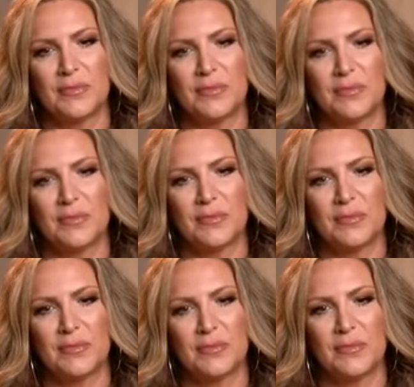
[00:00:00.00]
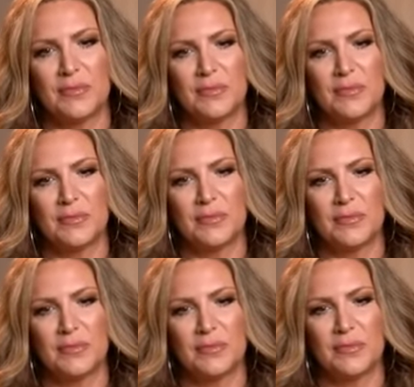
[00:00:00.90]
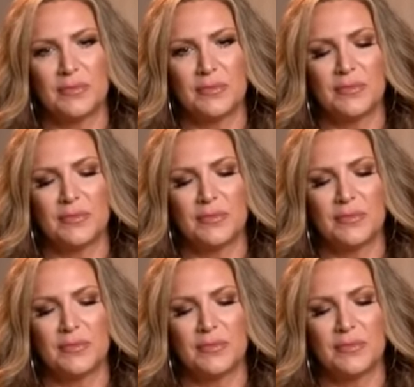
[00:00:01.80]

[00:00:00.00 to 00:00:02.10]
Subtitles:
No words are spoken by the person on screen.